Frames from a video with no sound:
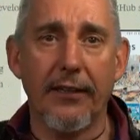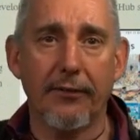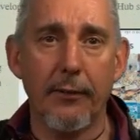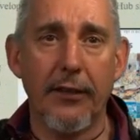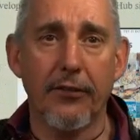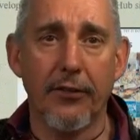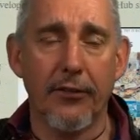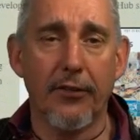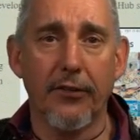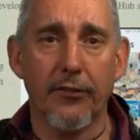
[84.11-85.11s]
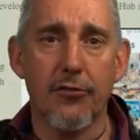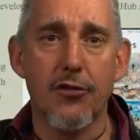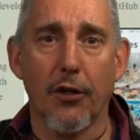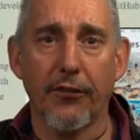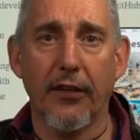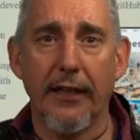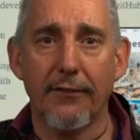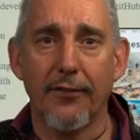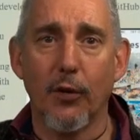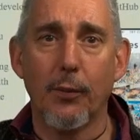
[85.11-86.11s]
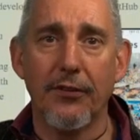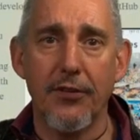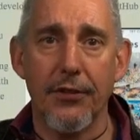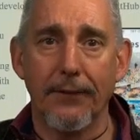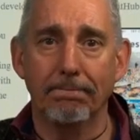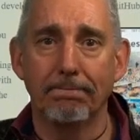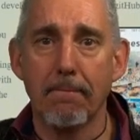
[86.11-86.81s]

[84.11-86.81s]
of images is jostling for position.